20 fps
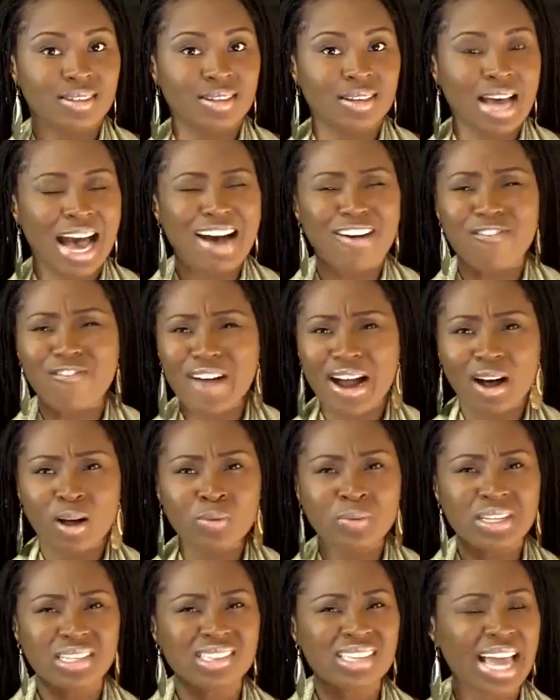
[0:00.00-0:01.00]
I found
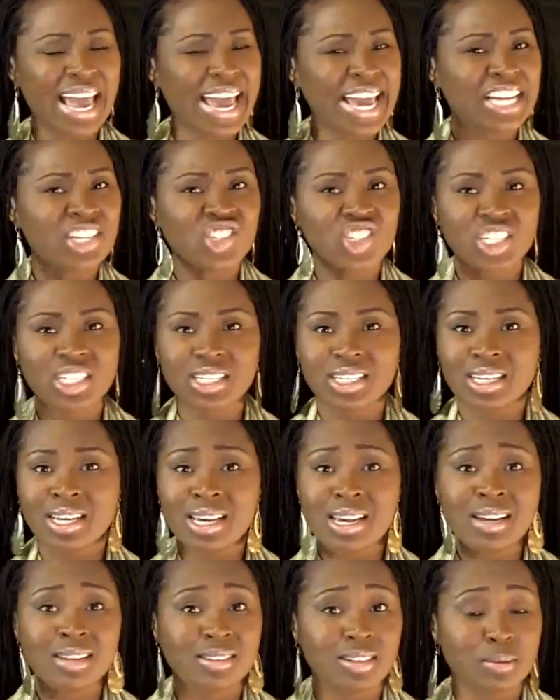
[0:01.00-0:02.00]
these ancient
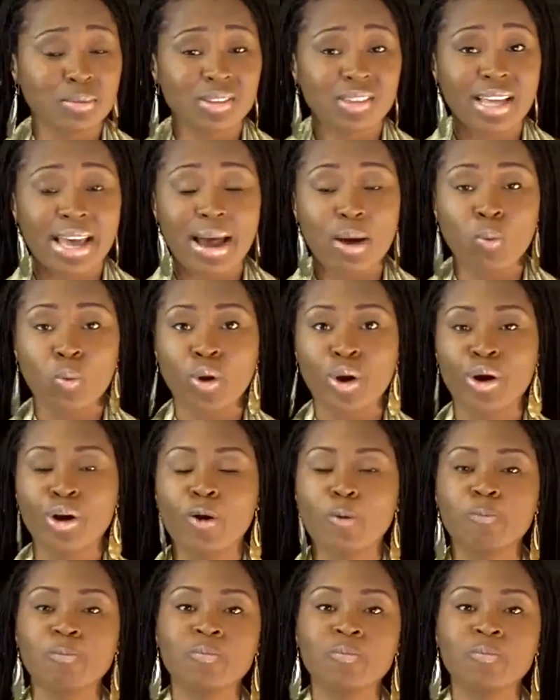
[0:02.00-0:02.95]
kingdoms that were